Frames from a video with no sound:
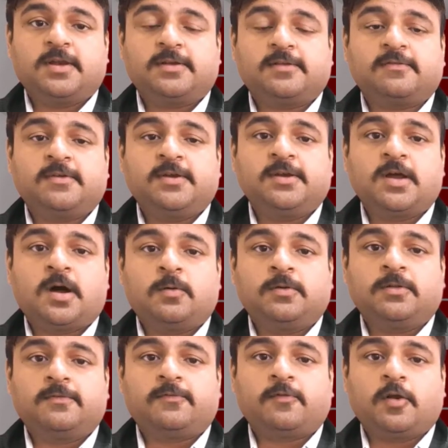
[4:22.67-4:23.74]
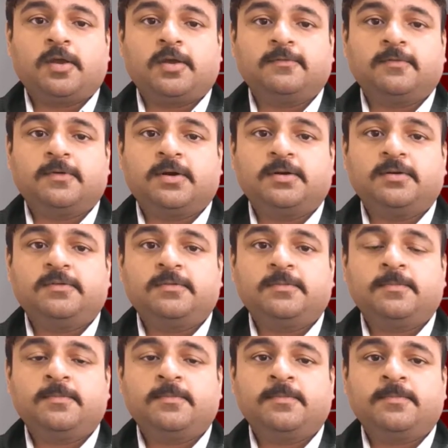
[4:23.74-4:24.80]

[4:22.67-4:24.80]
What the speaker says: let us read out the following words.